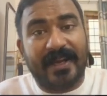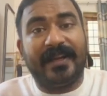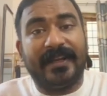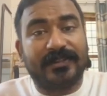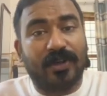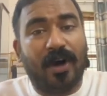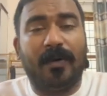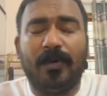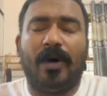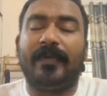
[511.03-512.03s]
in a
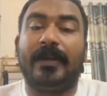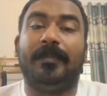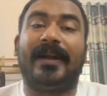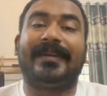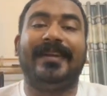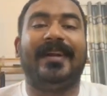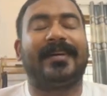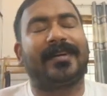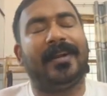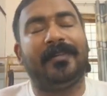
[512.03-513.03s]
slow-moving
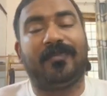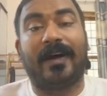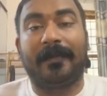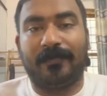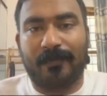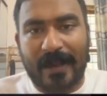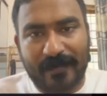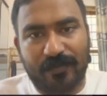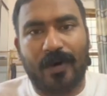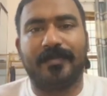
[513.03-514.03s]
multilateral
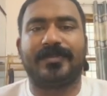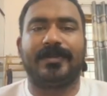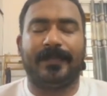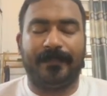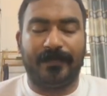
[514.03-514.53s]
platforms.